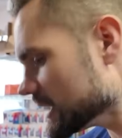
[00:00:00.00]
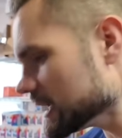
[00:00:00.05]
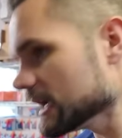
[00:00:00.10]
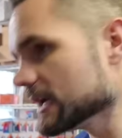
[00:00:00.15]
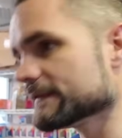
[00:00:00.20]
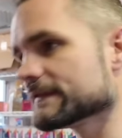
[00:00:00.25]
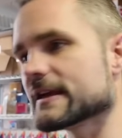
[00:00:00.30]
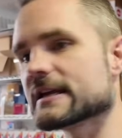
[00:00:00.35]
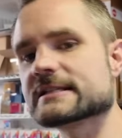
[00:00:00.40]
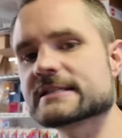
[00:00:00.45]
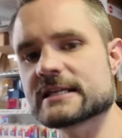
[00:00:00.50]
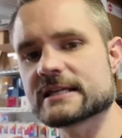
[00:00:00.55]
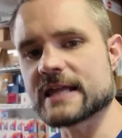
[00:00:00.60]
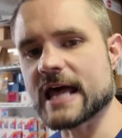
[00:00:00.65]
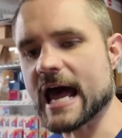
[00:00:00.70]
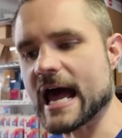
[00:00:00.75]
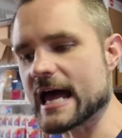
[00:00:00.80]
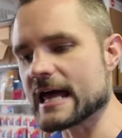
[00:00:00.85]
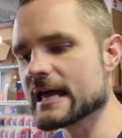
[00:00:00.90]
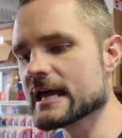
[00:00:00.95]
If they did
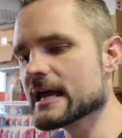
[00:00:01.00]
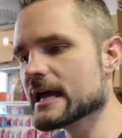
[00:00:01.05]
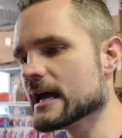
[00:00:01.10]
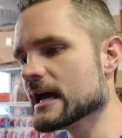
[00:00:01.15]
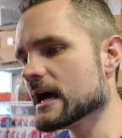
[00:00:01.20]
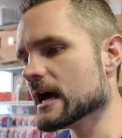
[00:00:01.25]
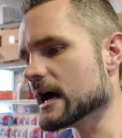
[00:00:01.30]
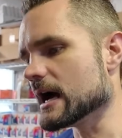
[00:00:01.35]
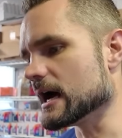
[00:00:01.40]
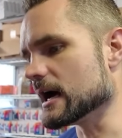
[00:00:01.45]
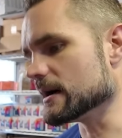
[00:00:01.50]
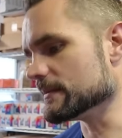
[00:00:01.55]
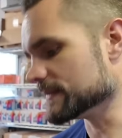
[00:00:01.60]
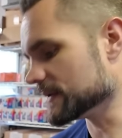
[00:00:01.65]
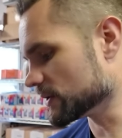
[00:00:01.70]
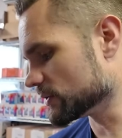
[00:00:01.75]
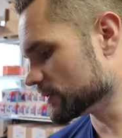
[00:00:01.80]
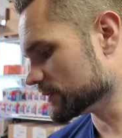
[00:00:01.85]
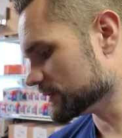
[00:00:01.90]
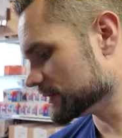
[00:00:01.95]
that,
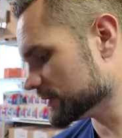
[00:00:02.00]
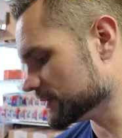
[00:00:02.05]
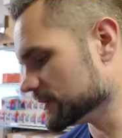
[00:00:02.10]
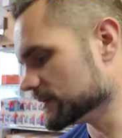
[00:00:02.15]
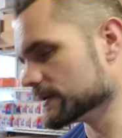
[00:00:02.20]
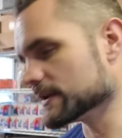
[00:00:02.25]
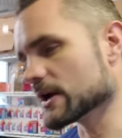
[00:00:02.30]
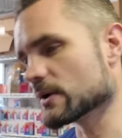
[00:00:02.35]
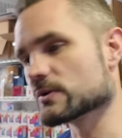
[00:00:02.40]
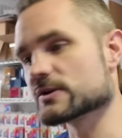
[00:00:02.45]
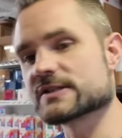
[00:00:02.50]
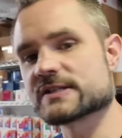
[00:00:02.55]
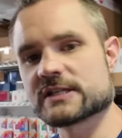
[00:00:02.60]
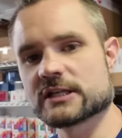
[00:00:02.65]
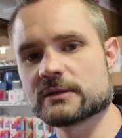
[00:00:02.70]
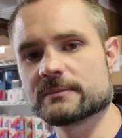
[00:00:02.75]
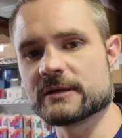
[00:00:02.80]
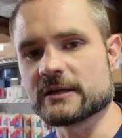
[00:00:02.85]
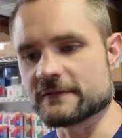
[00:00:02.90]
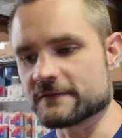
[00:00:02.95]
there would
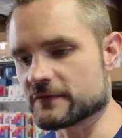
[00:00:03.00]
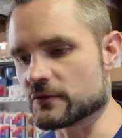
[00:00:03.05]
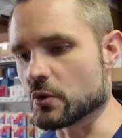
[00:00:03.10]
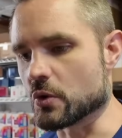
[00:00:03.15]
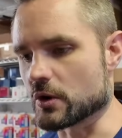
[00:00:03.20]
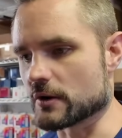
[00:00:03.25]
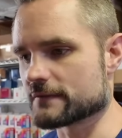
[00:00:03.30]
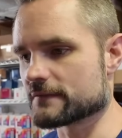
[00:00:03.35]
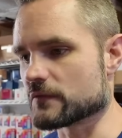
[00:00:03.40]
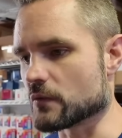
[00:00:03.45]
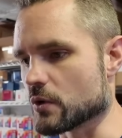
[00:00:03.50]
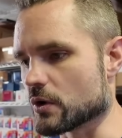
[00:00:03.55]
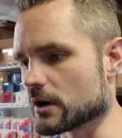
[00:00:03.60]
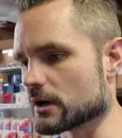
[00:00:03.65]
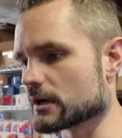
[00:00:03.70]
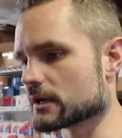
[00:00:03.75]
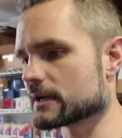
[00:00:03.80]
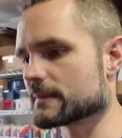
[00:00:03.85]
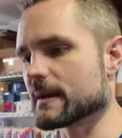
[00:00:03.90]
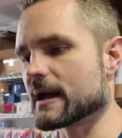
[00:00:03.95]
still be a floor
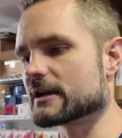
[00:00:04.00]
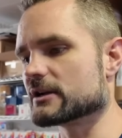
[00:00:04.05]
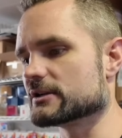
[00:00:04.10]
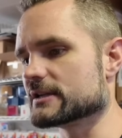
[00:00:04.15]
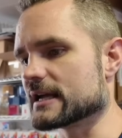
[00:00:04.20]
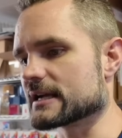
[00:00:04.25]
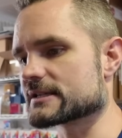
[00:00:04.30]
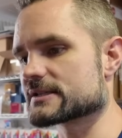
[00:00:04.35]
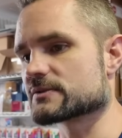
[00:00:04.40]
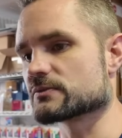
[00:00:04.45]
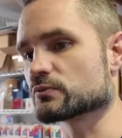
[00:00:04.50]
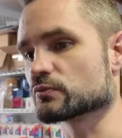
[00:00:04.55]
for Commander decks